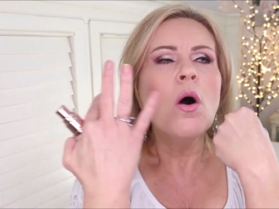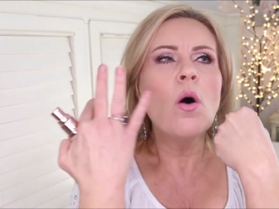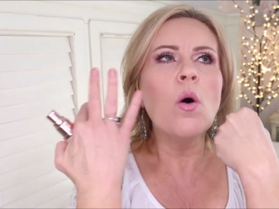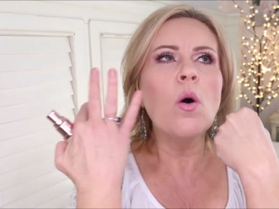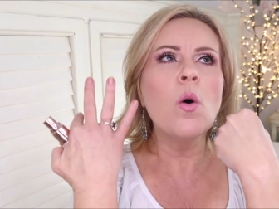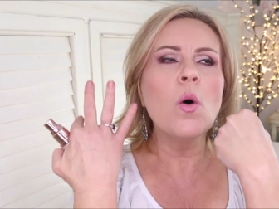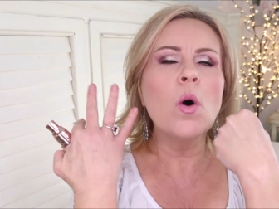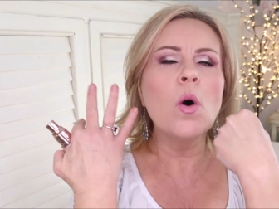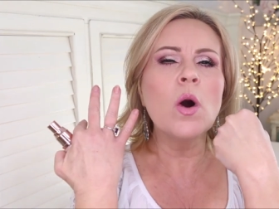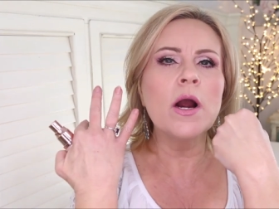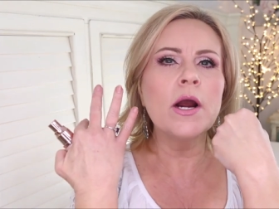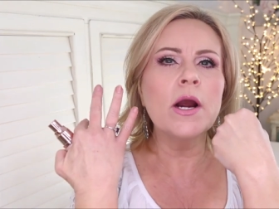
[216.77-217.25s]

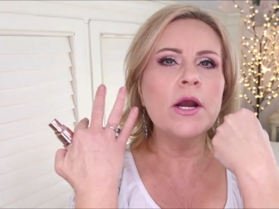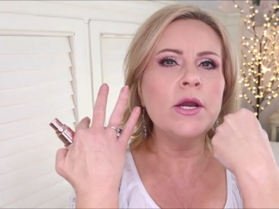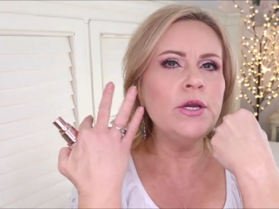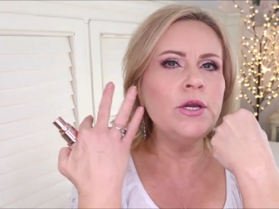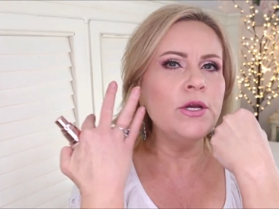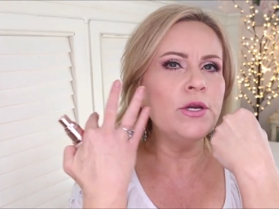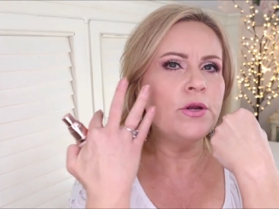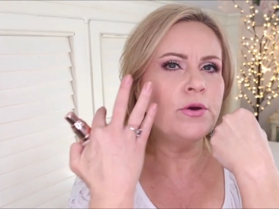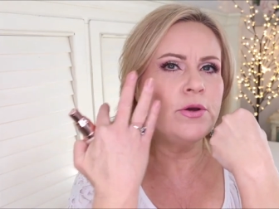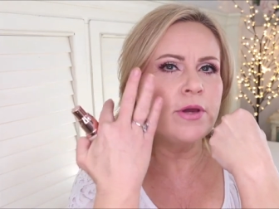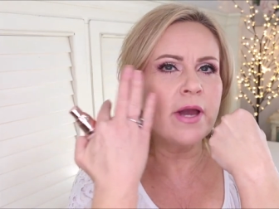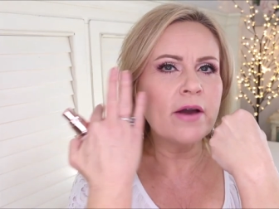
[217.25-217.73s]
or, you
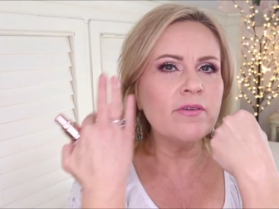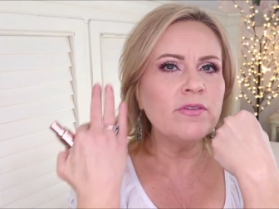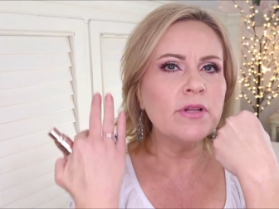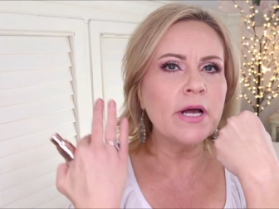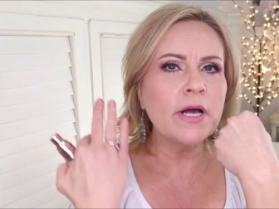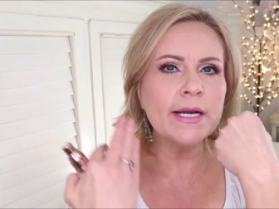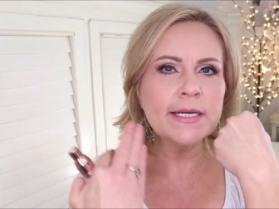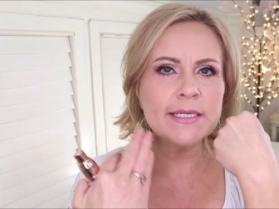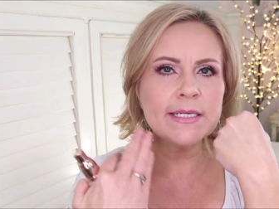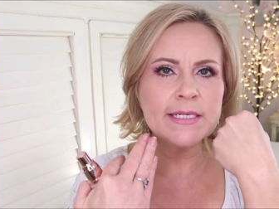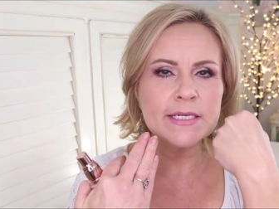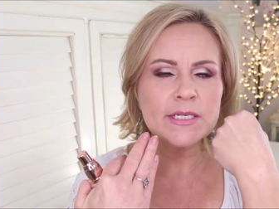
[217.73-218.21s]
know, you have a
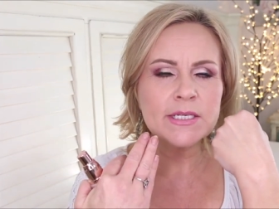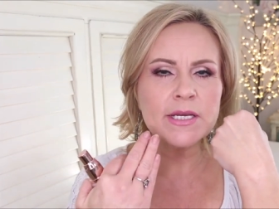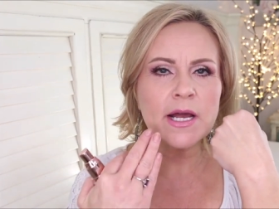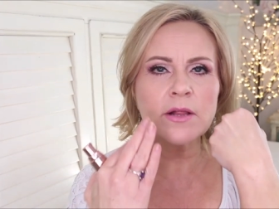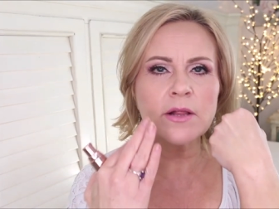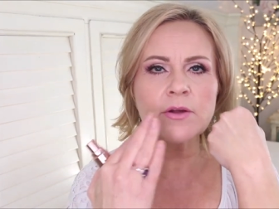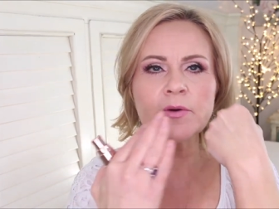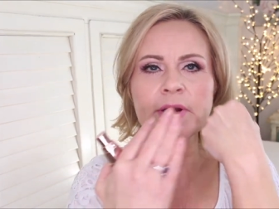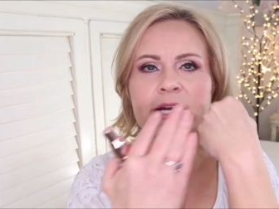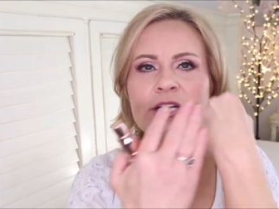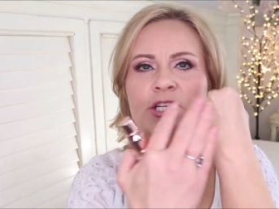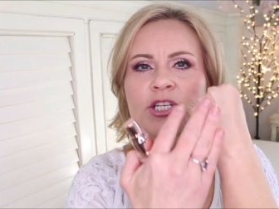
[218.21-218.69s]
lot of
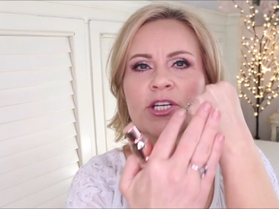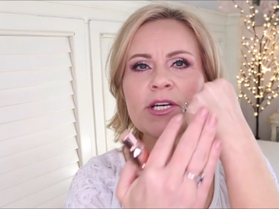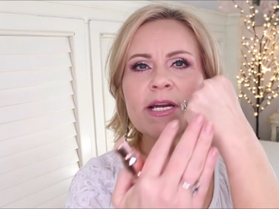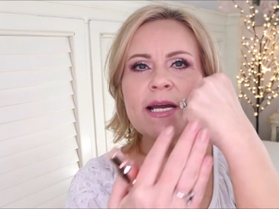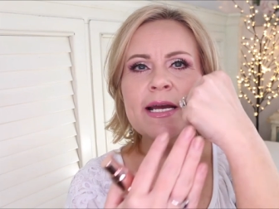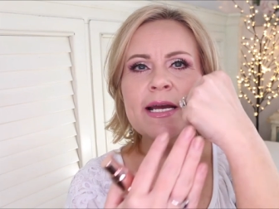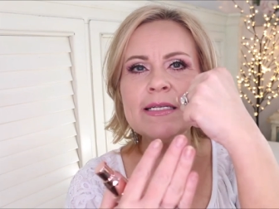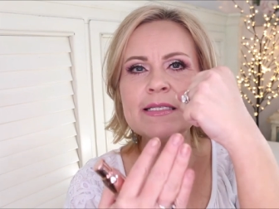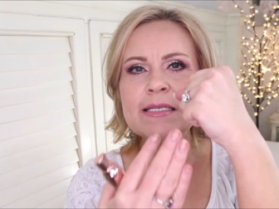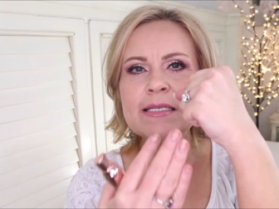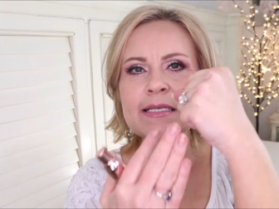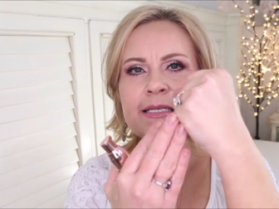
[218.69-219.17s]
discoloration,
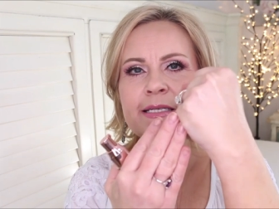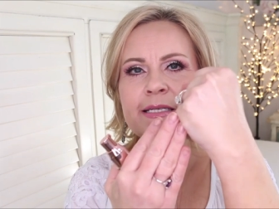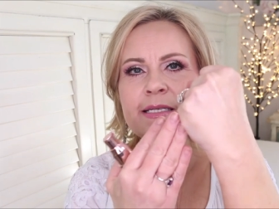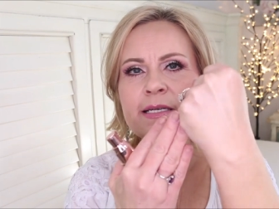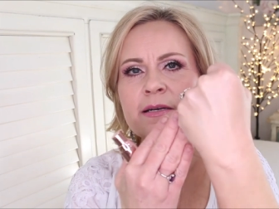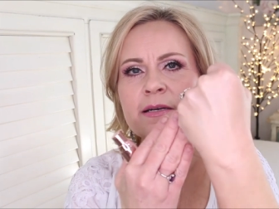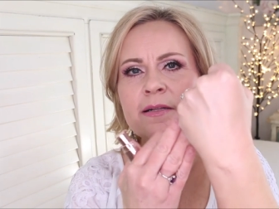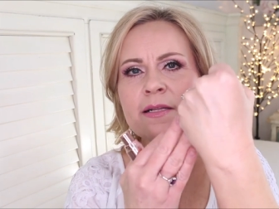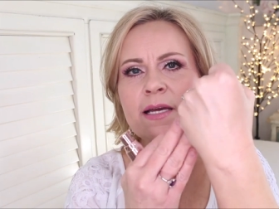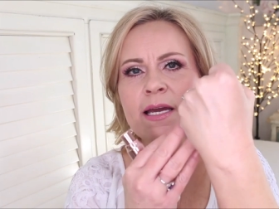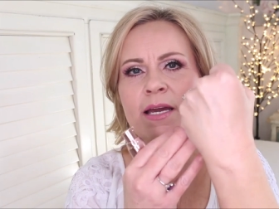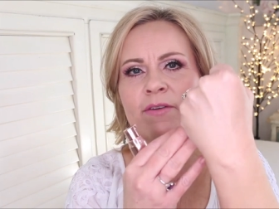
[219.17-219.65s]
it
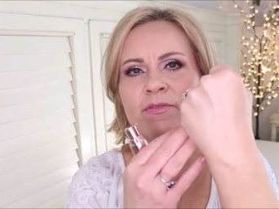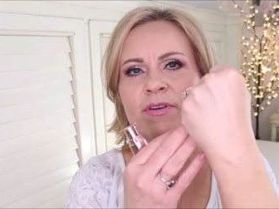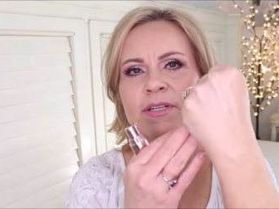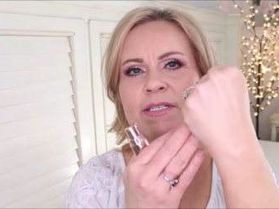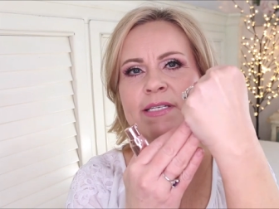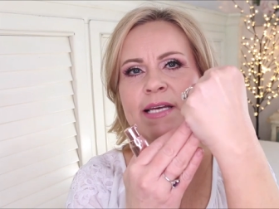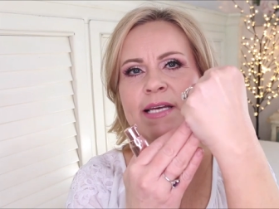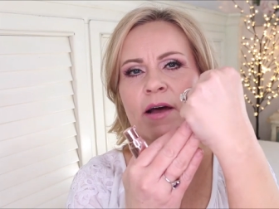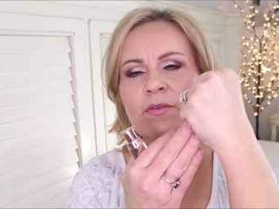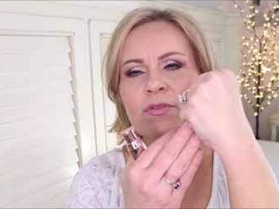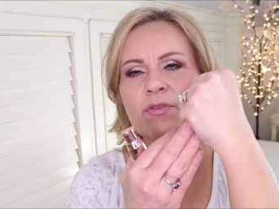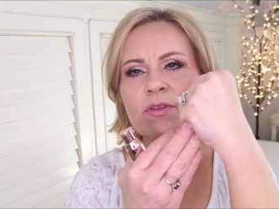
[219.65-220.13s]
still evens
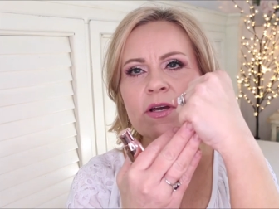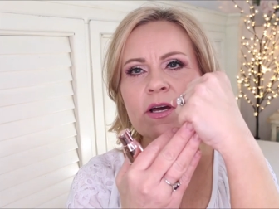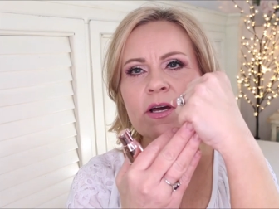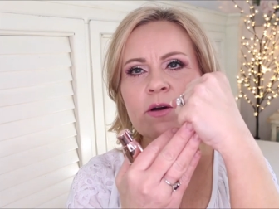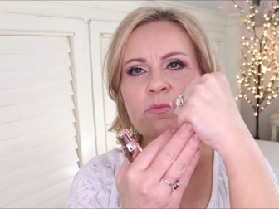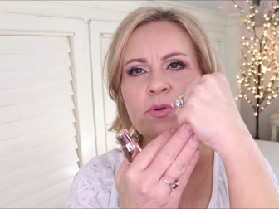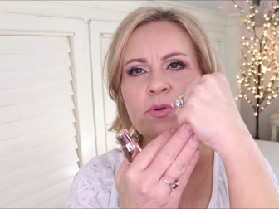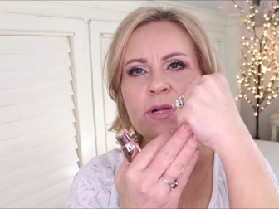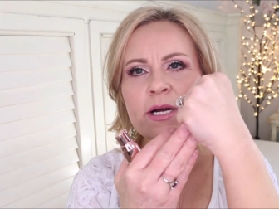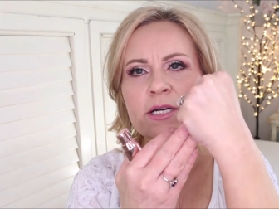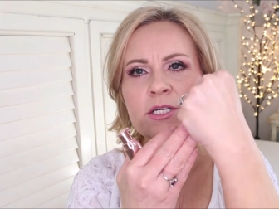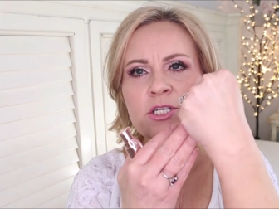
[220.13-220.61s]
out the
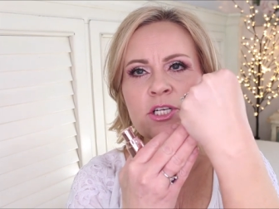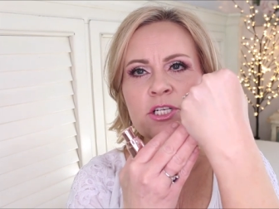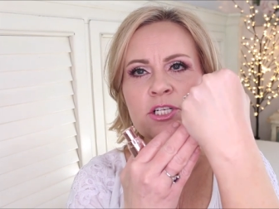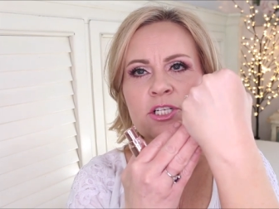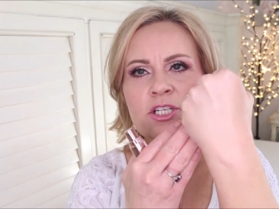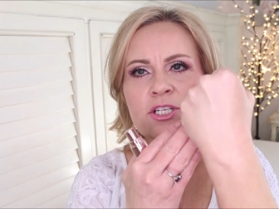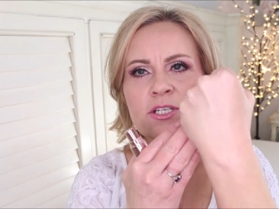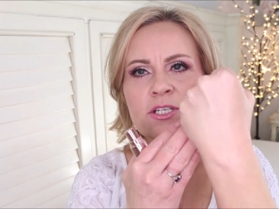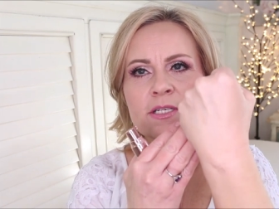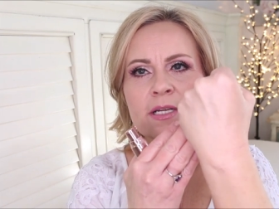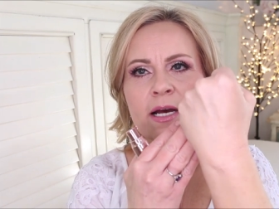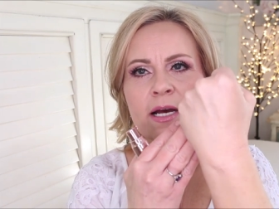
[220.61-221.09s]
complexion
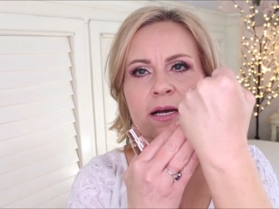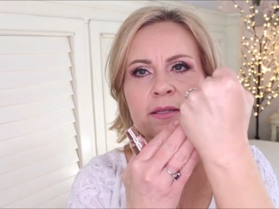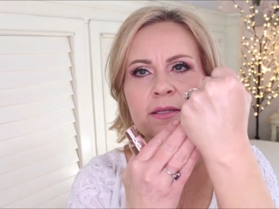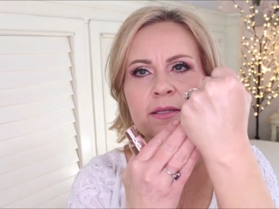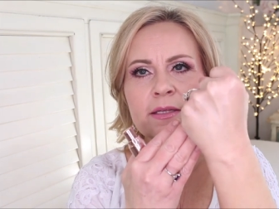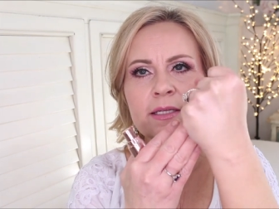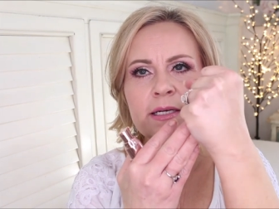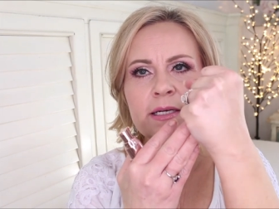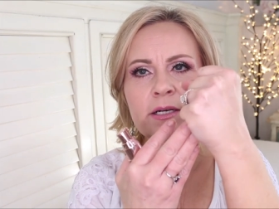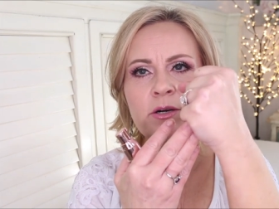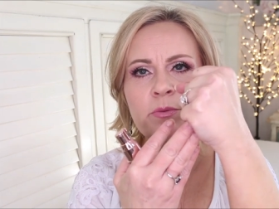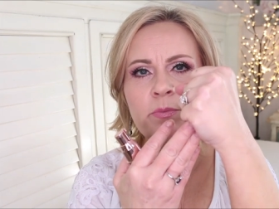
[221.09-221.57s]
just a
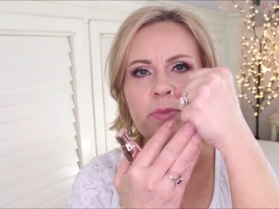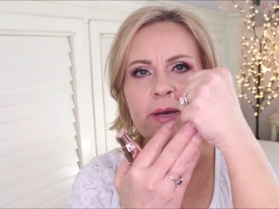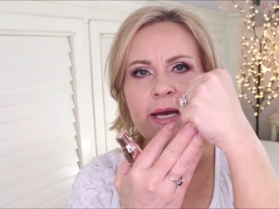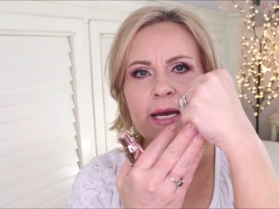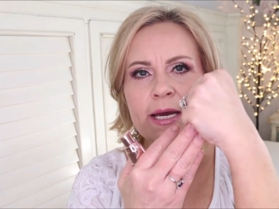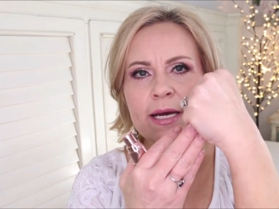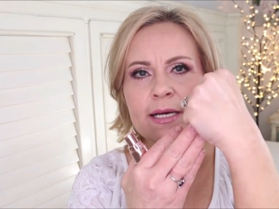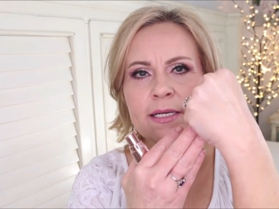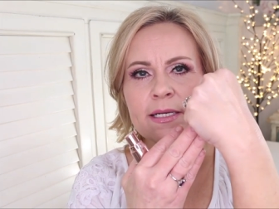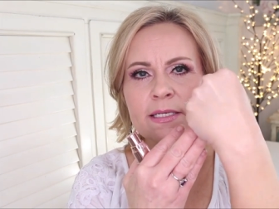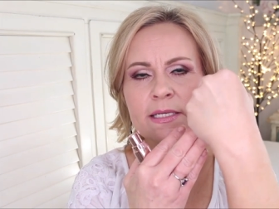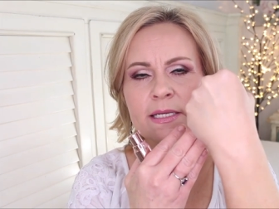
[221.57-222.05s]
little
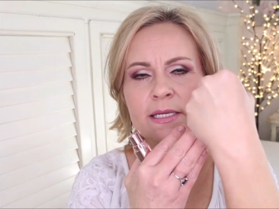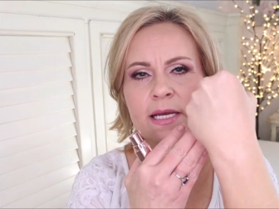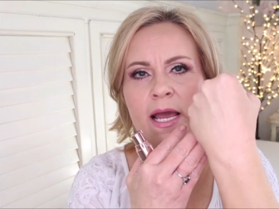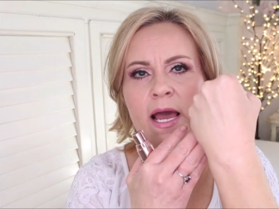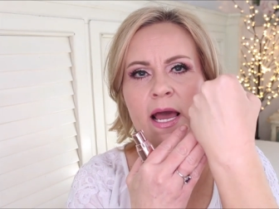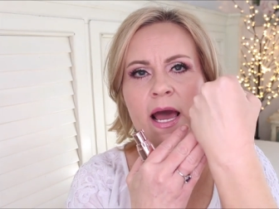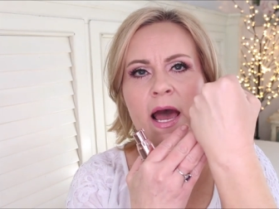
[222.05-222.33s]
bit,